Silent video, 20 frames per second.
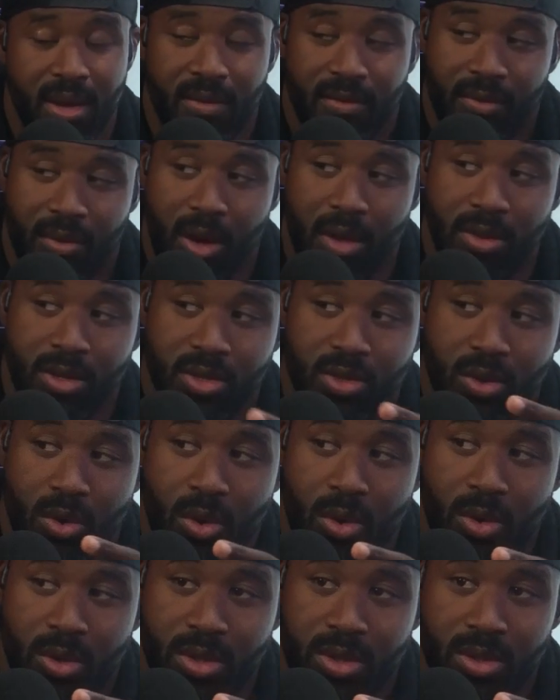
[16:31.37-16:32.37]
For all the
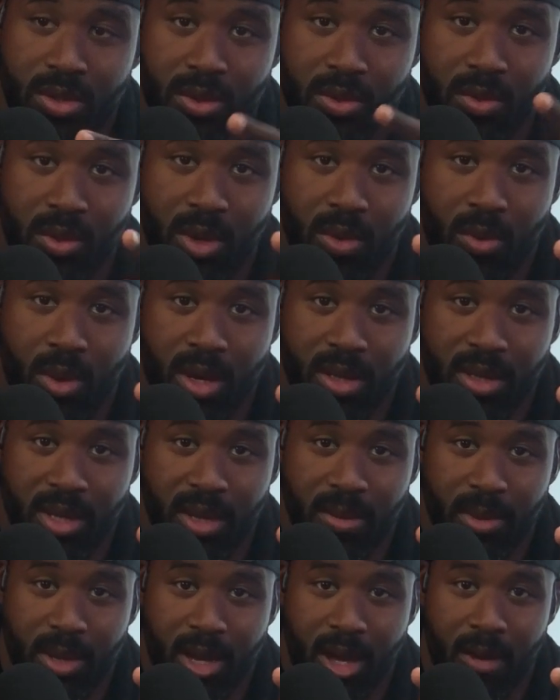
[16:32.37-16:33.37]
trolls, 3-1
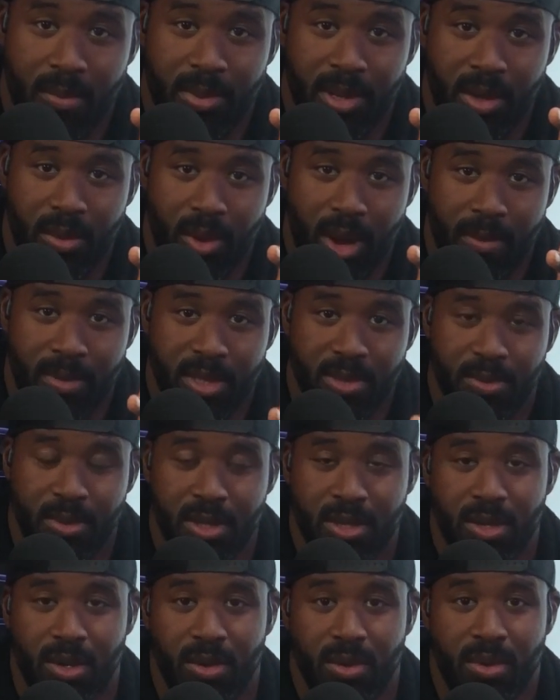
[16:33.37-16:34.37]
Lima Company Weapons
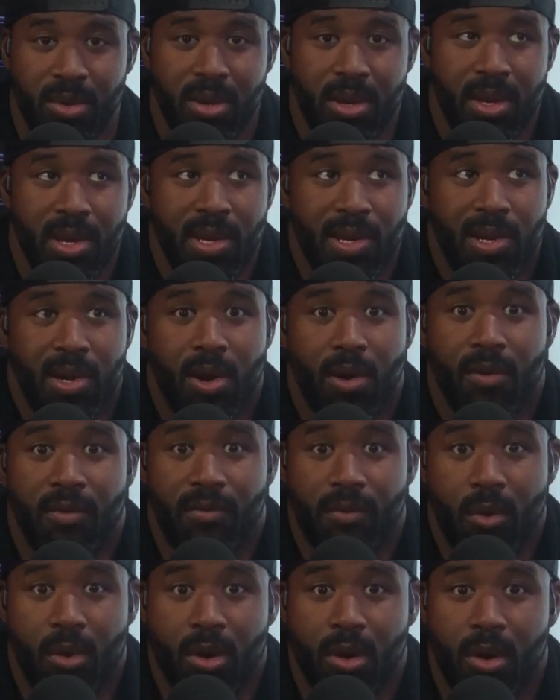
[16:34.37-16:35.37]
Platoon,
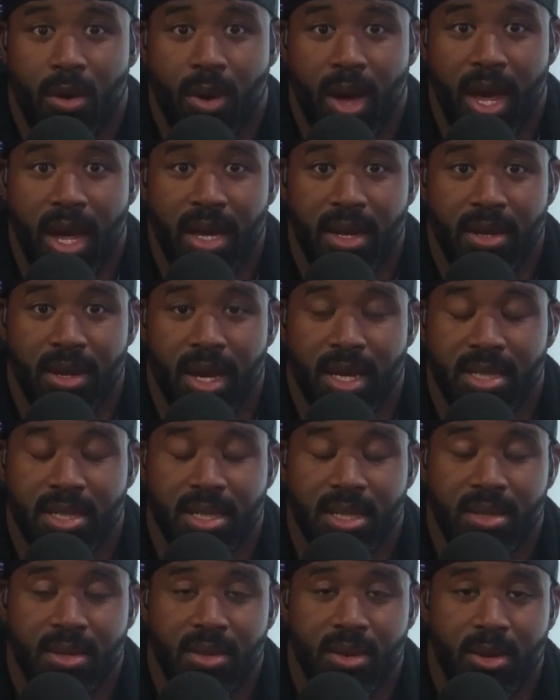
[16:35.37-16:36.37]
0408. You guys
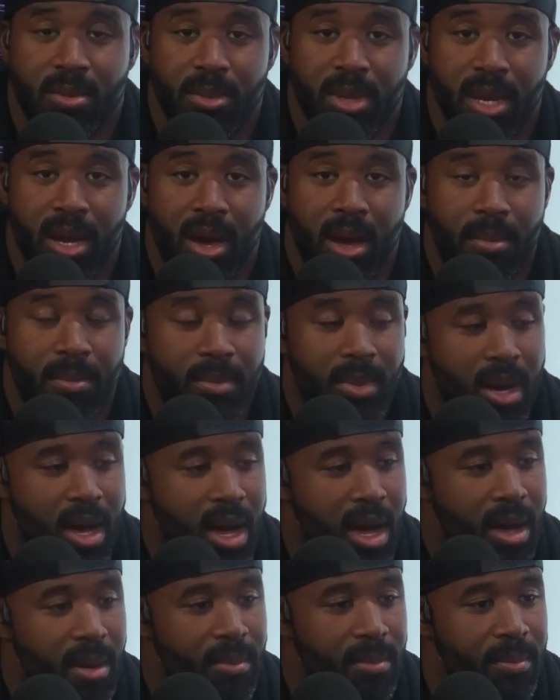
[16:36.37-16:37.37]
can look me up.
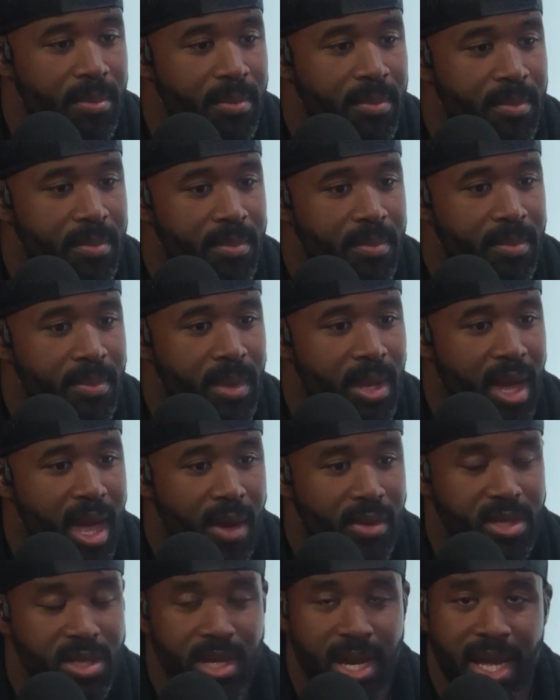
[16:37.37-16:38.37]

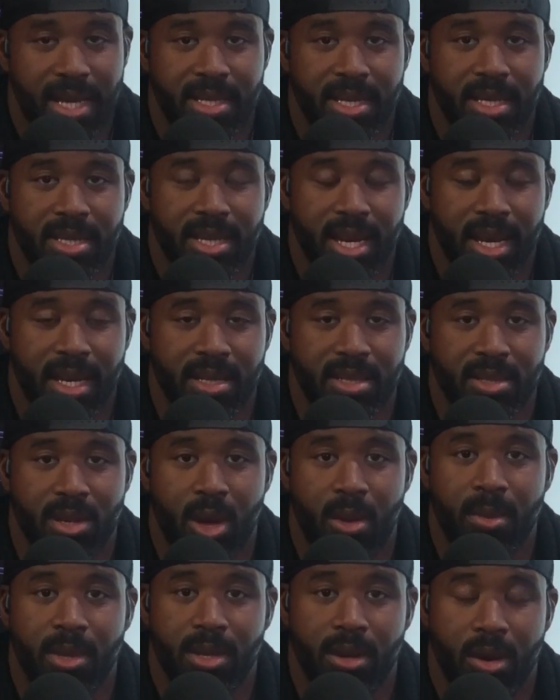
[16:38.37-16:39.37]
I was an anti-tank
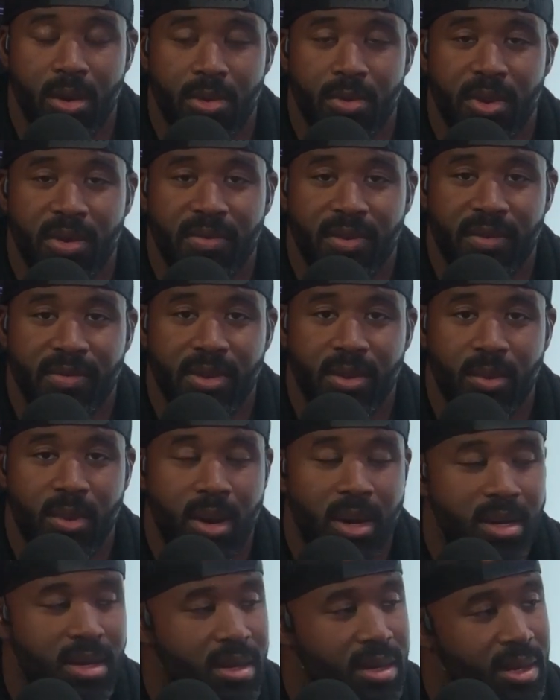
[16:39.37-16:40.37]
assaultman in
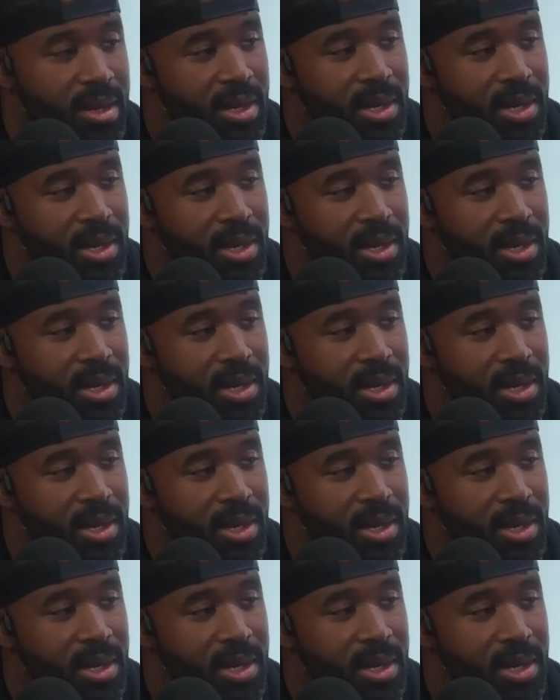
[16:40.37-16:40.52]
0351.